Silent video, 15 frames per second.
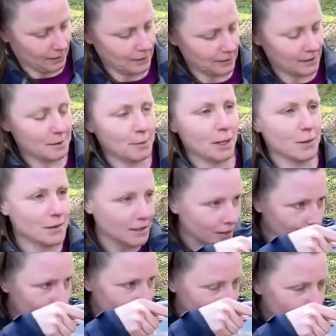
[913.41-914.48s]
smells
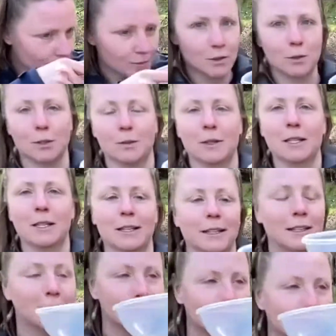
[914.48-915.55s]
lovely. Do you want a wee
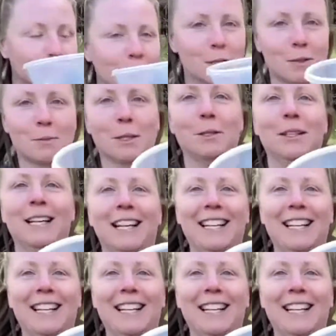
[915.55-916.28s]
smell?